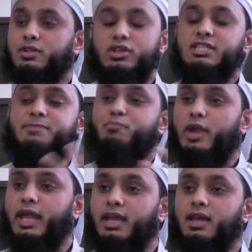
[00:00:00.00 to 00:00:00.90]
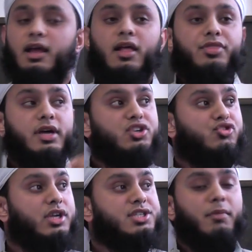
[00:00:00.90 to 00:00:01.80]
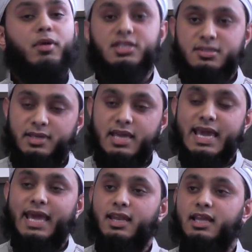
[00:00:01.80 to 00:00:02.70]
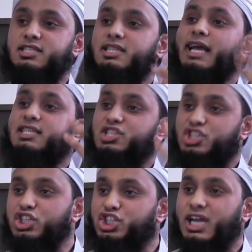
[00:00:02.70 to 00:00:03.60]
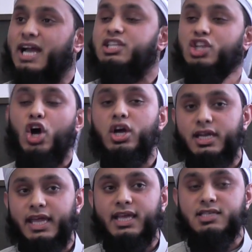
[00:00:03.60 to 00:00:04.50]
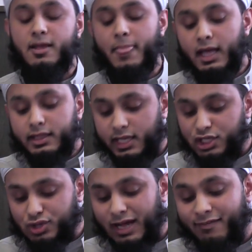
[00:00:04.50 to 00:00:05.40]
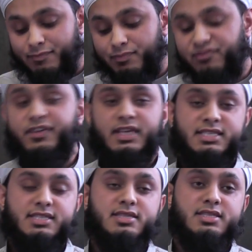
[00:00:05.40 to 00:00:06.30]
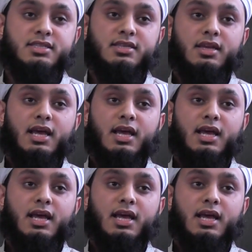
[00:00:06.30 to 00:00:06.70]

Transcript: sorry, spring, the trees are blossoming again, it's nice and sunshine, it's longer days, they used to have feasts.